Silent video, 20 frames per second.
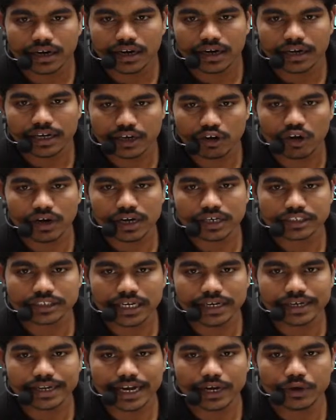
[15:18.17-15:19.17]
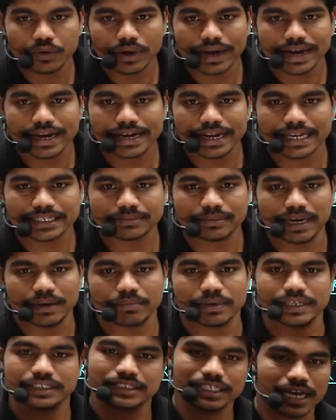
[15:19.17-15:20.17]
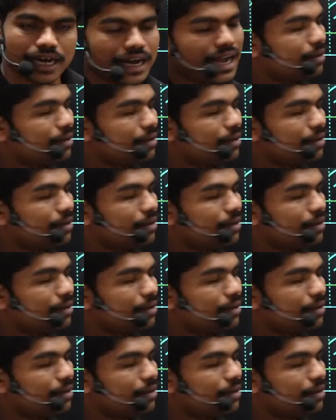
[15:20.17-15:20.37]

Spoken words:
not understand, can you again explain please? Yeah, I'm